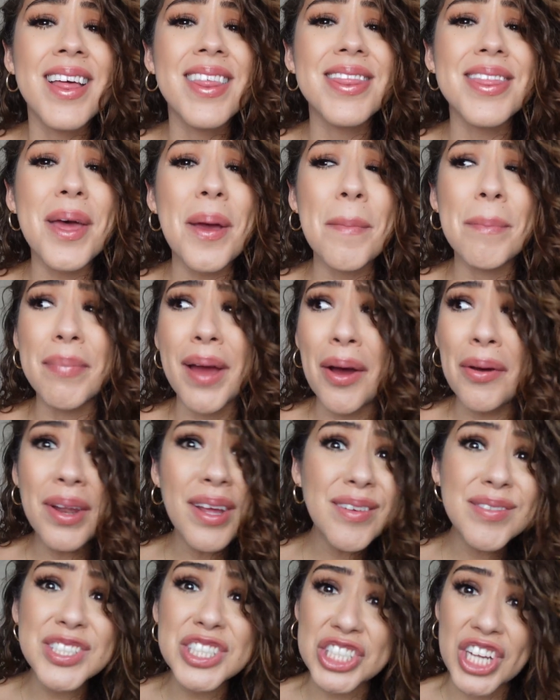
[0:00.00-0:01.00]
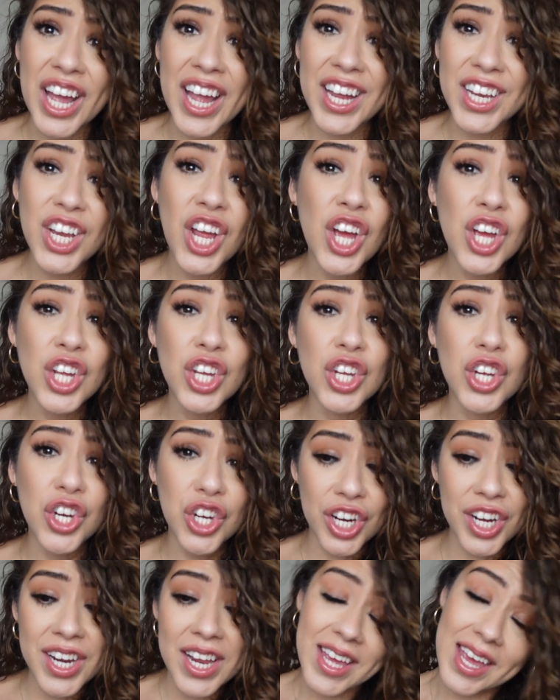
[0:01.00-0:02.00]
the amount of shine
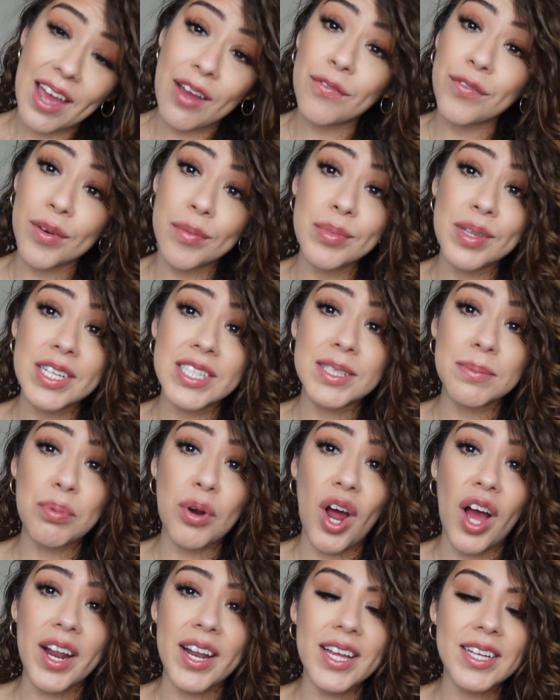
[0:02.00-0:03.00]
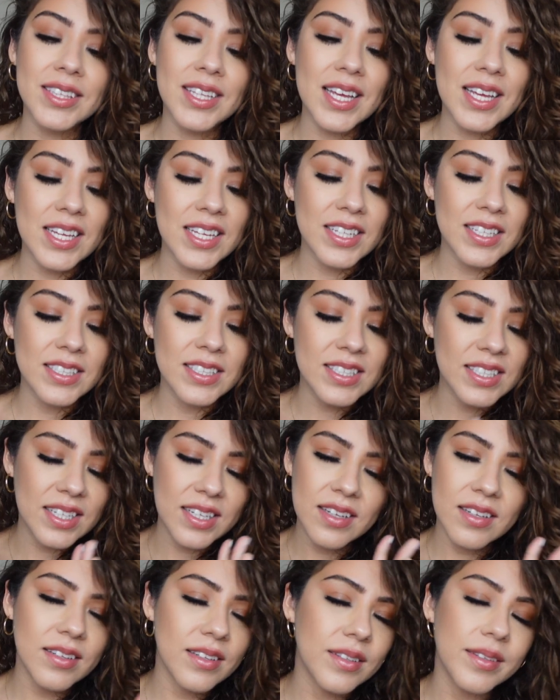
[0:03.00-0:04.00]
you're gonna get from this product it's
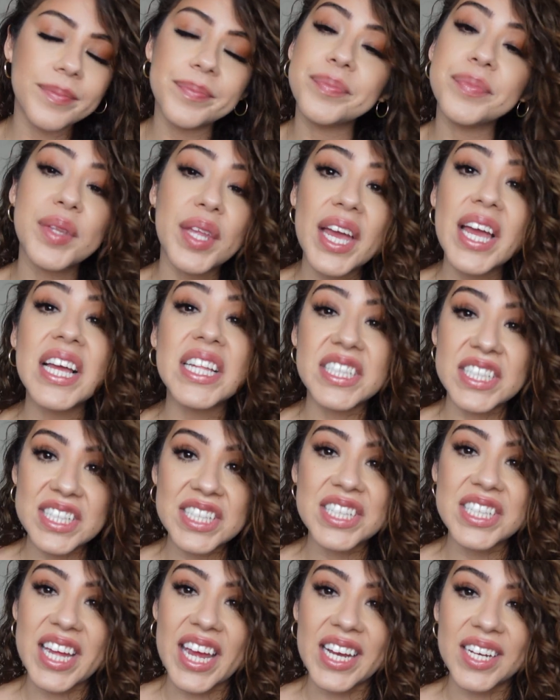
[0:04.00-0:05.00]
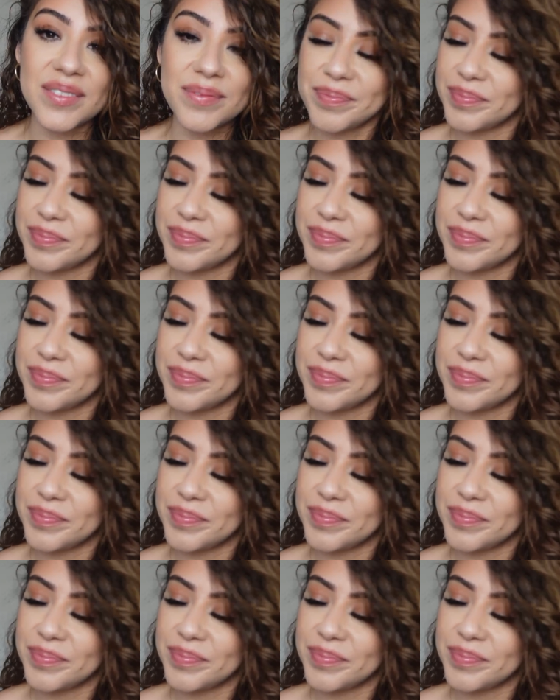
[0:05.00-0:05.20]
insane.